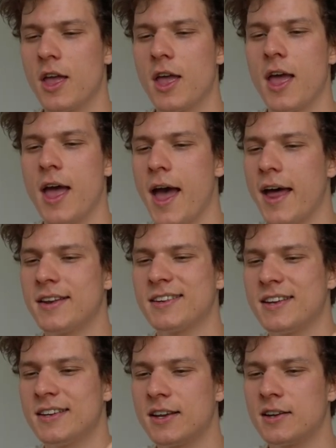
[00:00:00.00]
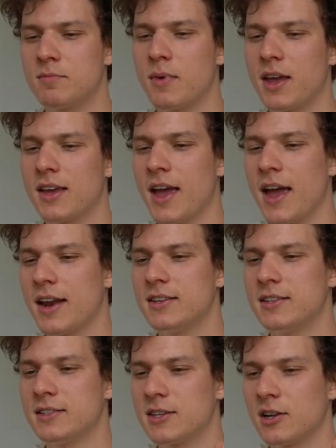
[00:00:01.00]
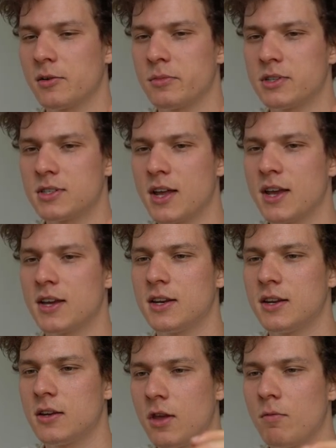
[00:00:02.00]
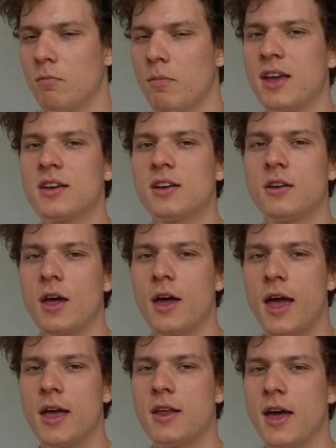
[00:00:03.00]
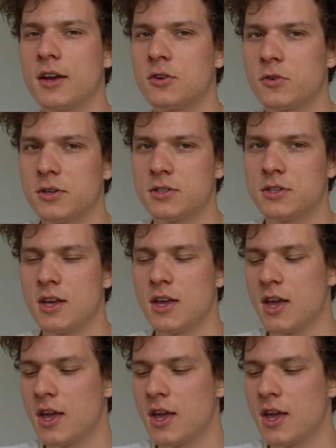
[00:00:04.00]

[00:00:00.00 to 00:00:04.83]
and he didn't make any single mistake. He didn't even make an inaccuracy.